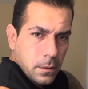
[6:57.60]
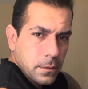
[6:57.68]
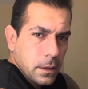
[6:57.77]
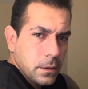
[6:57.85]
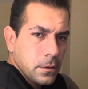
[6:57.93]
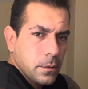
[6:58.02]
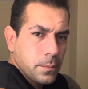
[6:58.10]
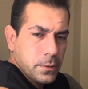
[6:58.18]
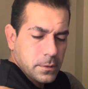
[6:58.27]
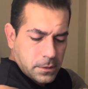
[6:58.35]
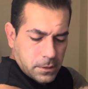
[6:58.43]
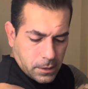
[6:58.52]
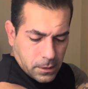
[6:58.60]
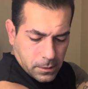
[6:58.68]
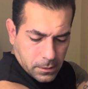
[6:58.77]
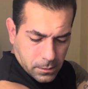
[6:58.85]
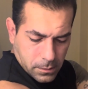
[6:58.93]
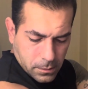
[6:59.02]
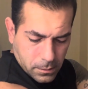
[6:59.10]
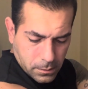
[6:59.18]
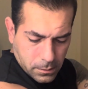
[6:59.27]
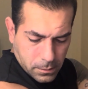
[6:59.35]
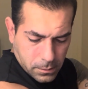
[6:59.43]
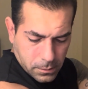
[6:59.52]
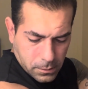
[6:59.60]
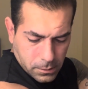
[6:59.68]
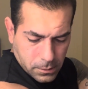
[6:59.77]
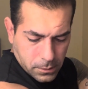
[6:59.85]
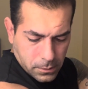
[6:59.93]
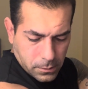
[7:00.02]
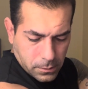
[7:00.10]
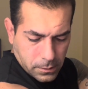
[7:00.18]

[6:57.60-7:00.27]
then you proceed to